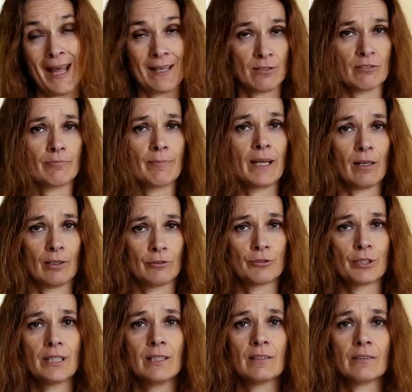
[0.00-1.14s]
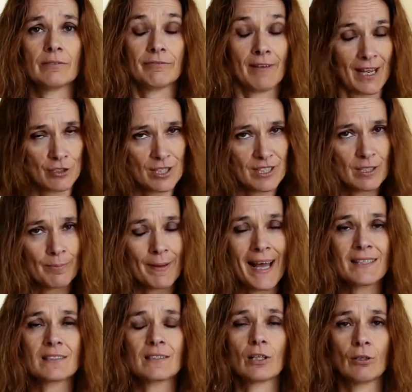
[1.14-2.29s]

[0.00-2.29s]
past of my country, the fascist past,